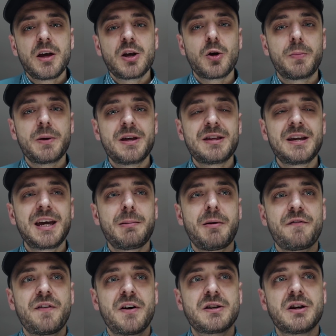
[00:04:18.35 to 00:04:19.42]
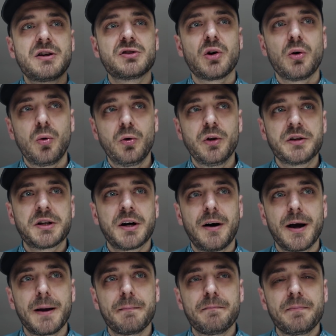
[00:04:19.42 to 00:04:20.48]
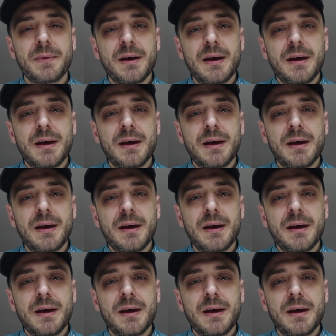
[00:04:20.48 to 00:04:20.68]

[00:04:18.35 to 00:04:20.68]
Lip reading: you'll be thinking about photos all the time.